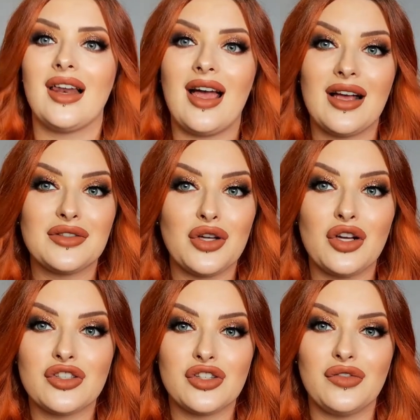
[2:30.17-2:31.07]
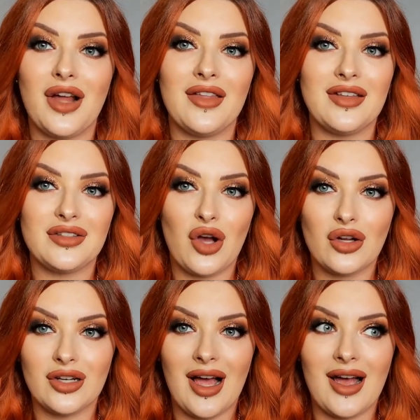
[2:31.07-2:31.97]
like I saw stuff like this
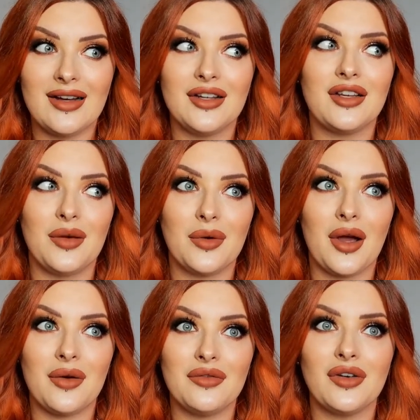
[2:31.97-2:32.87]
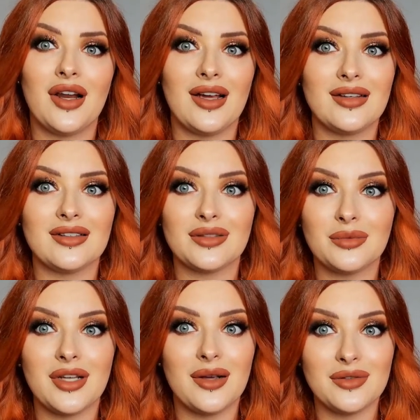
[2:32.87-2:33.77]
online and it were going for like
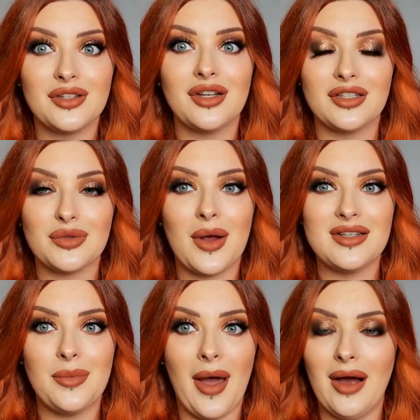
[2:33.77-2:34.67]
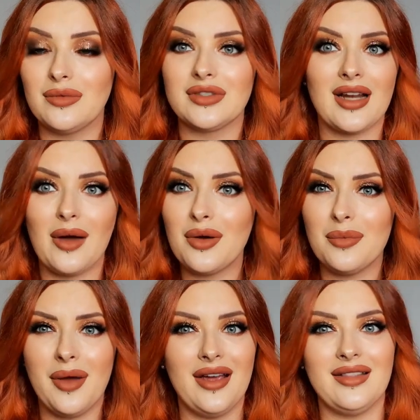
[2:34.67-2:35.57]
sometimes nearly £20 and I
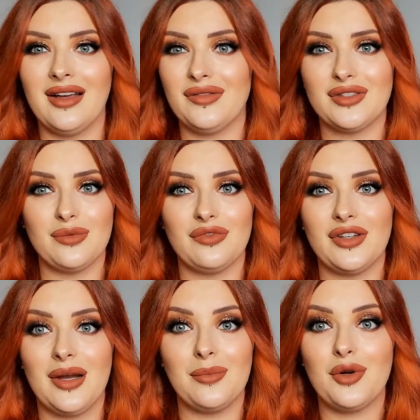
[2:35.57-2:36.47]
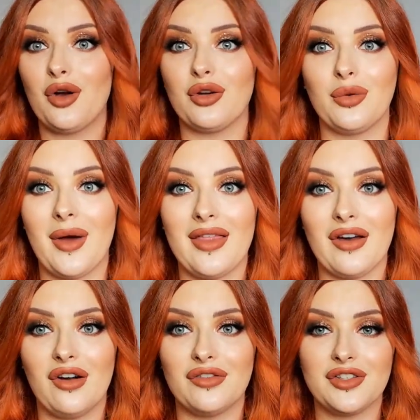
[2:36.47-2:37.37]
weren't paying that for something I'm not going to wear
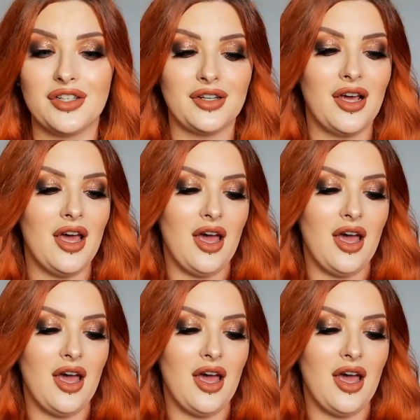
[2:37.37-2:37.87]
that often.